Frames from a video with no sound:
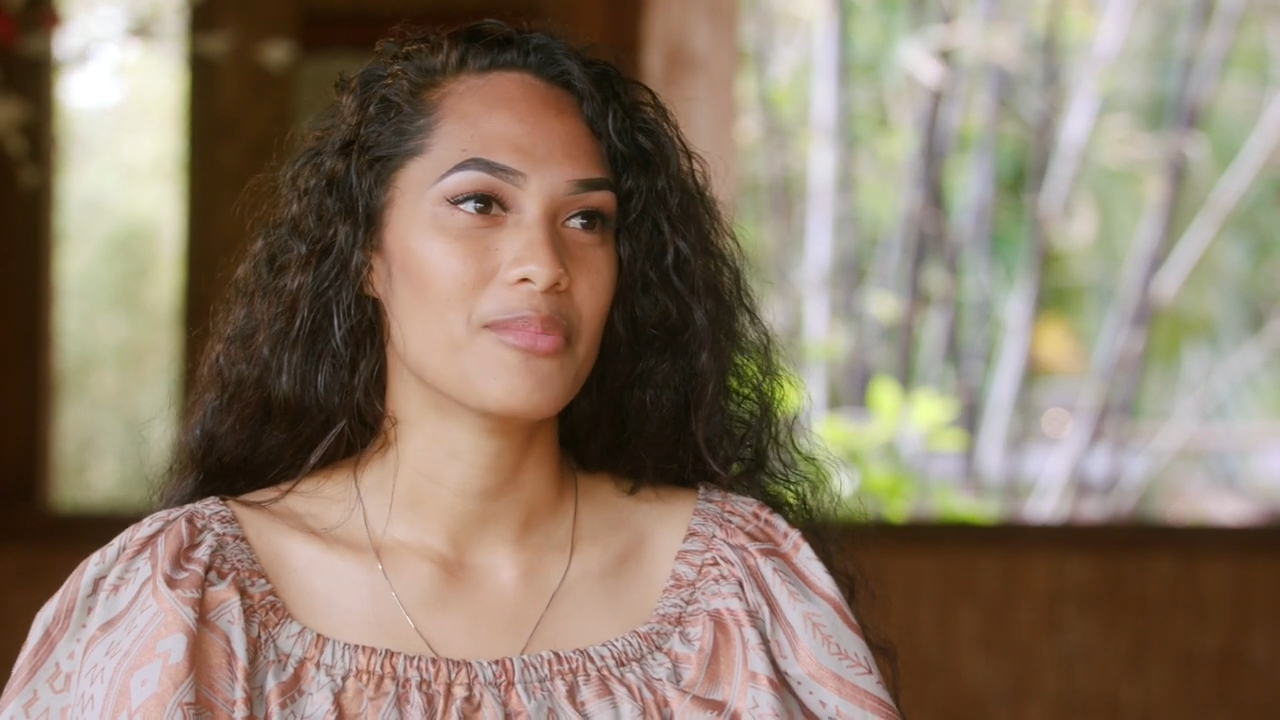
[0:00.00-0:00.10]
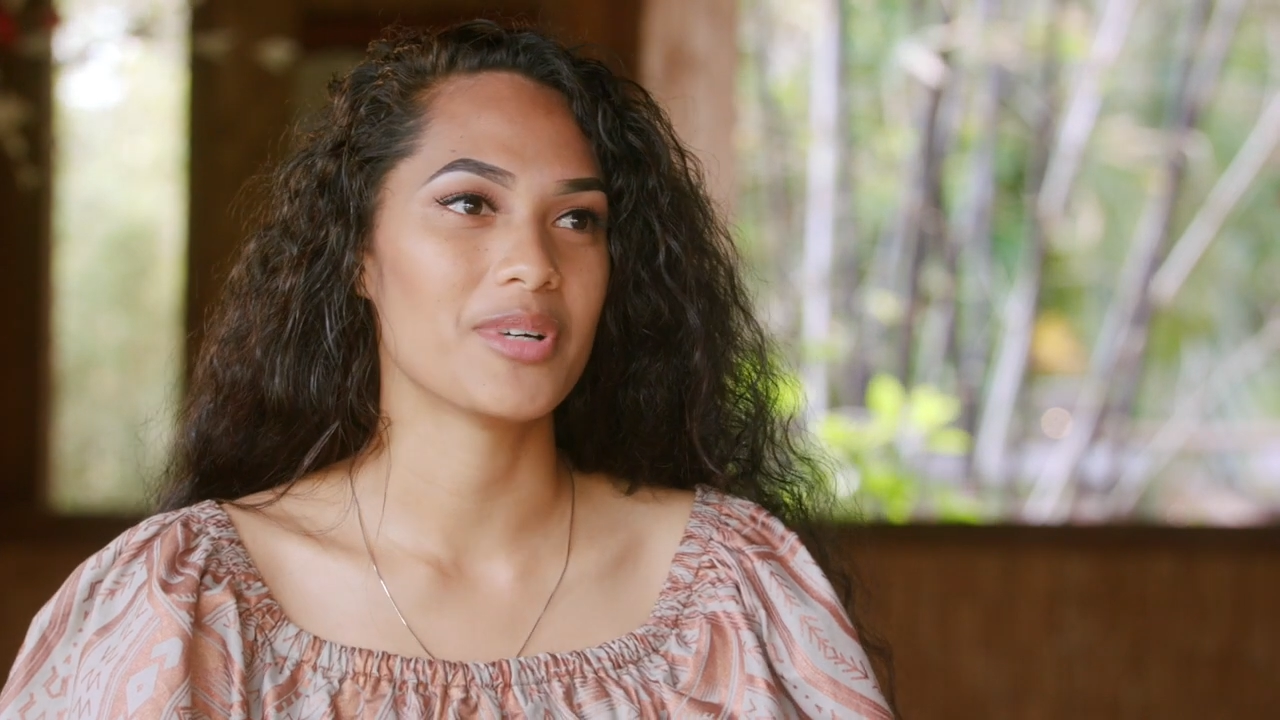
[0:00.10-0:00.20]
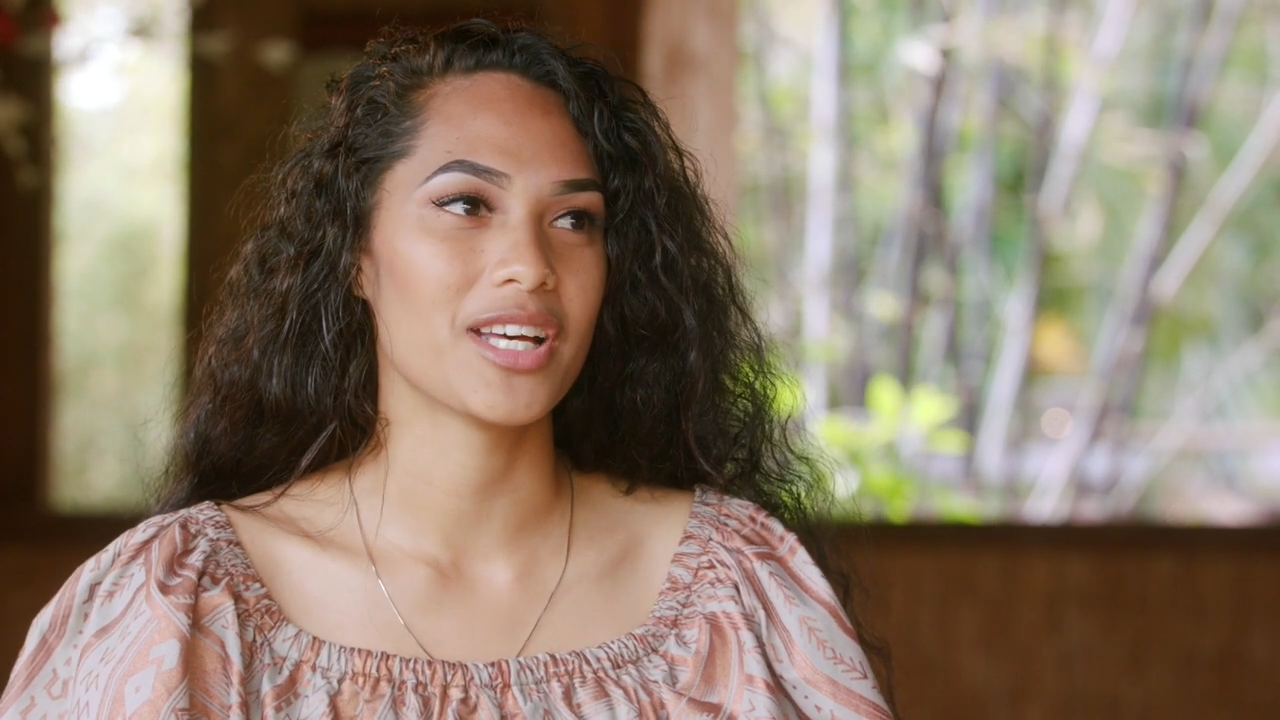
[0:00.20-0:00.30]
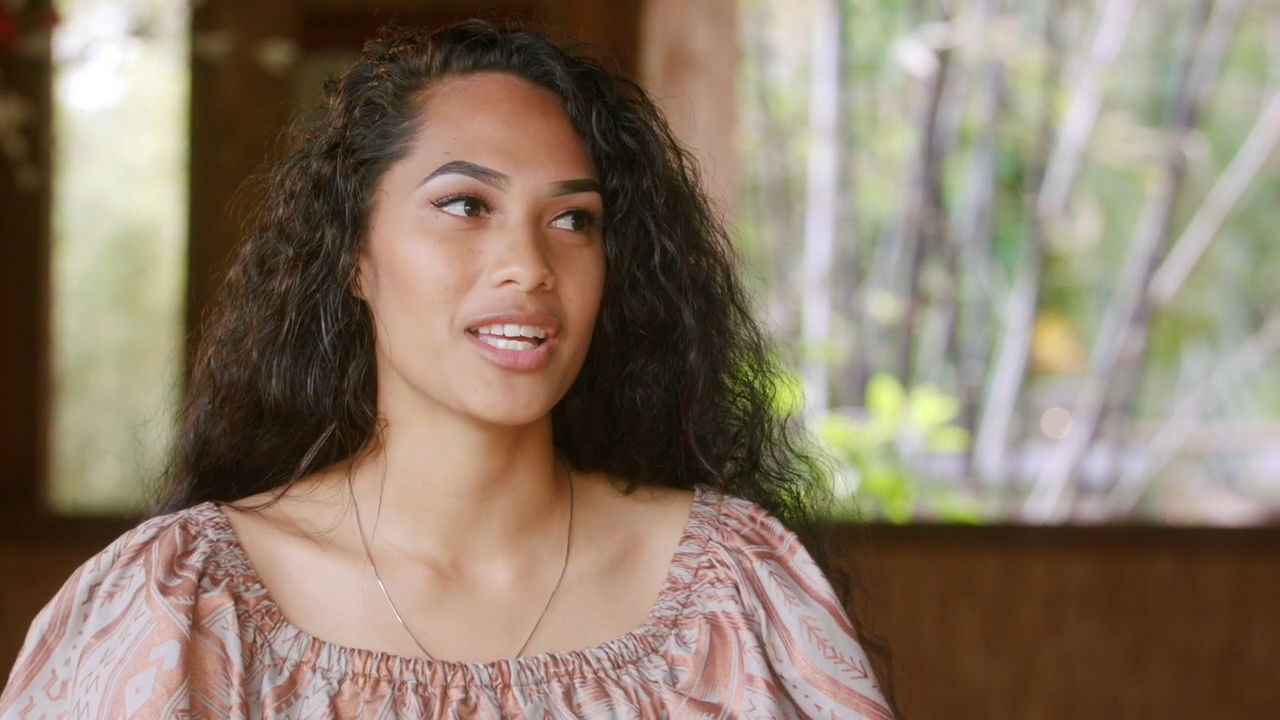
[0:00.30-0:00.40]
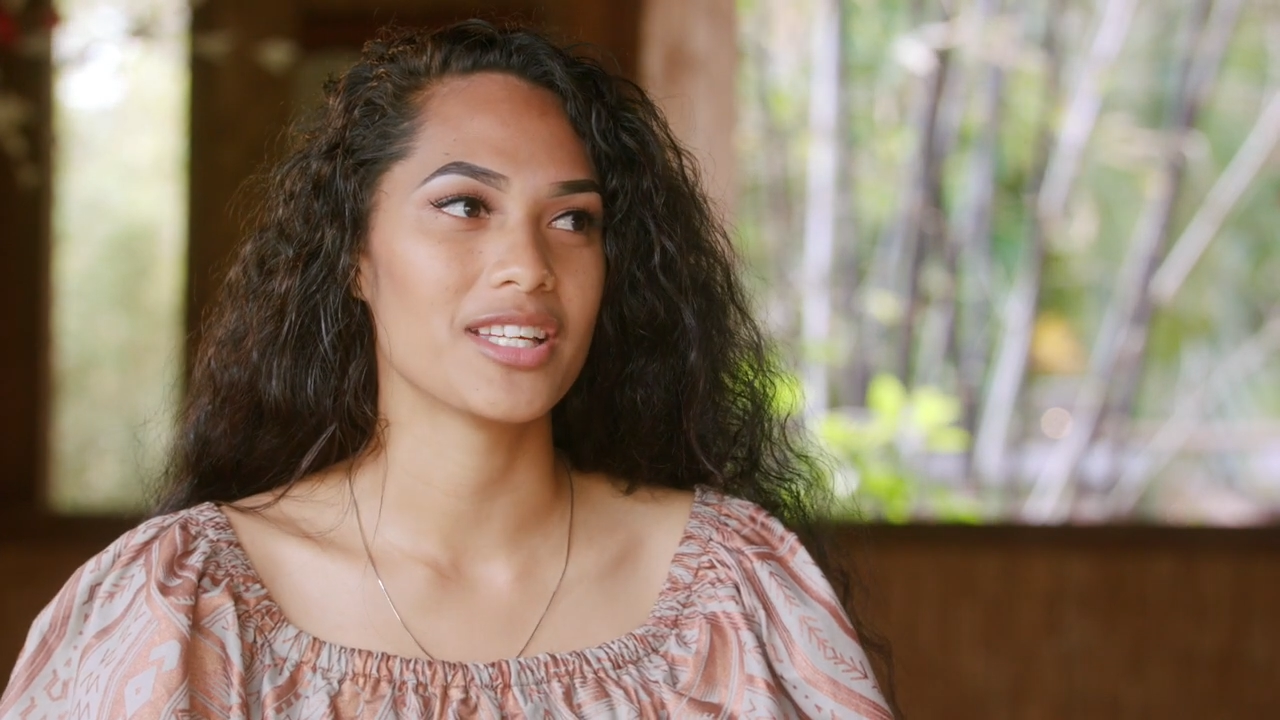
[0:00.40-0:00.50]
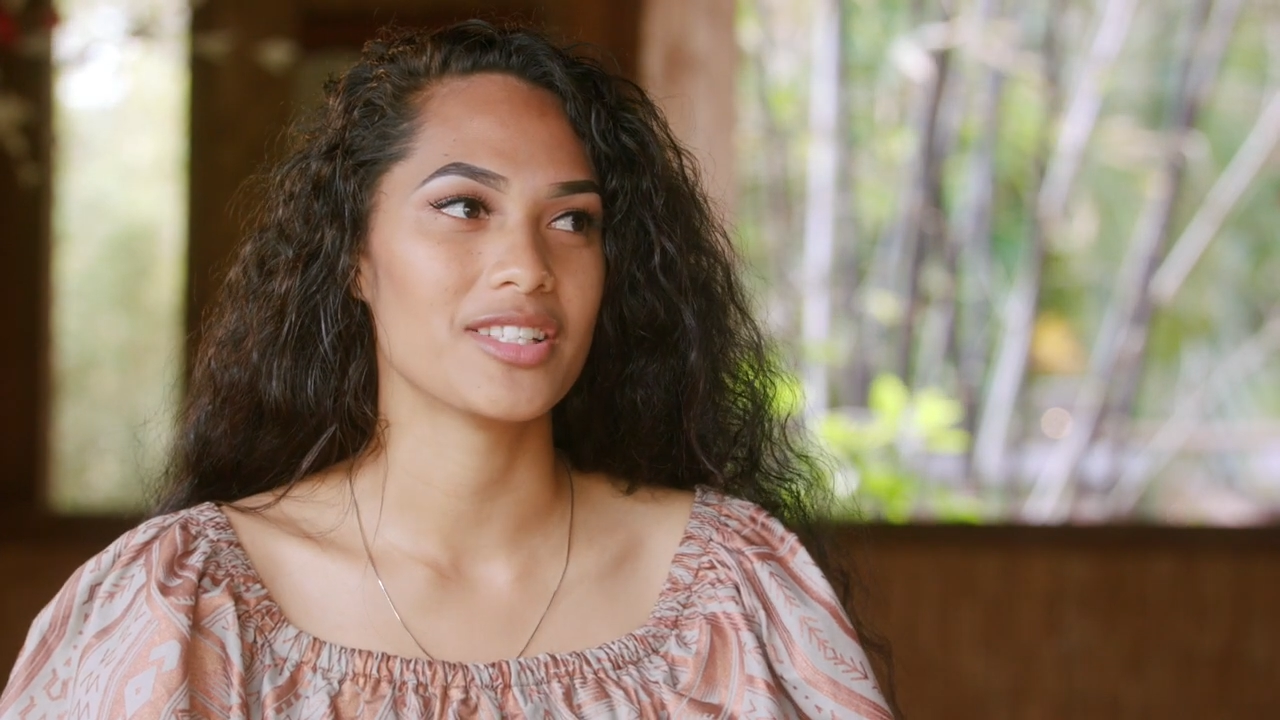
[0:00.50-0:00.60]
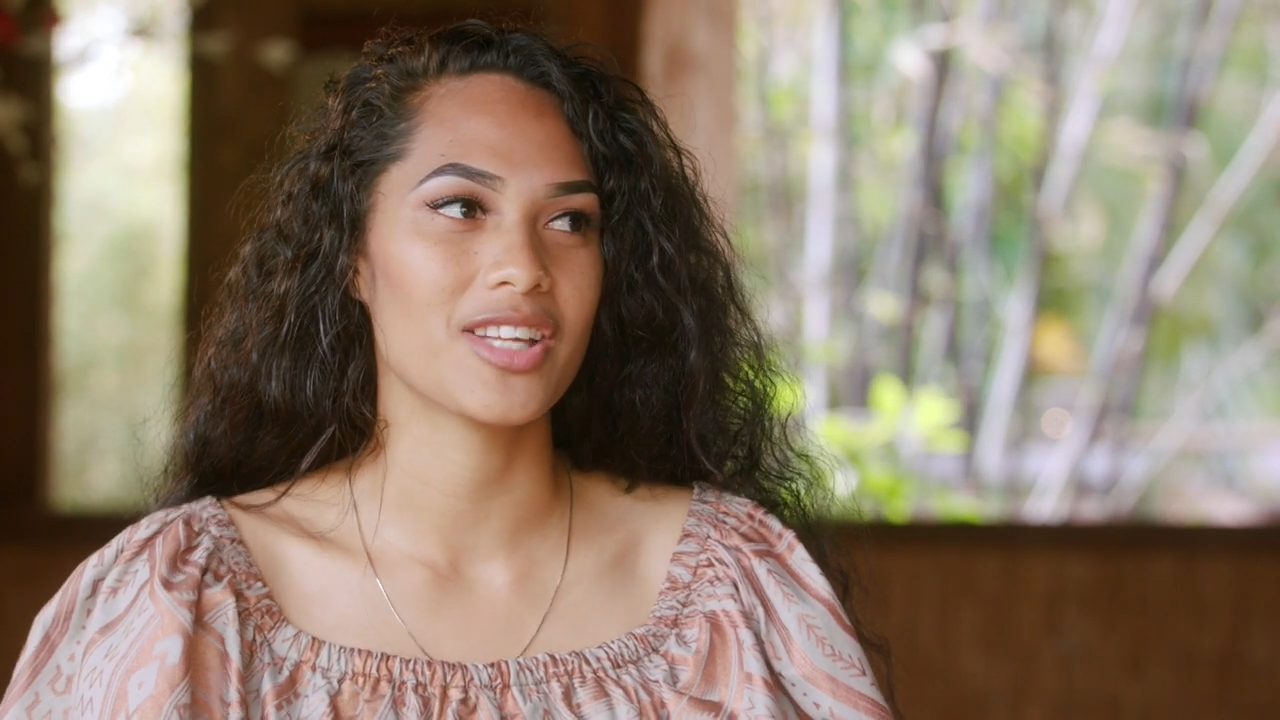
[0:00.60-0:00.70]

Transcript: but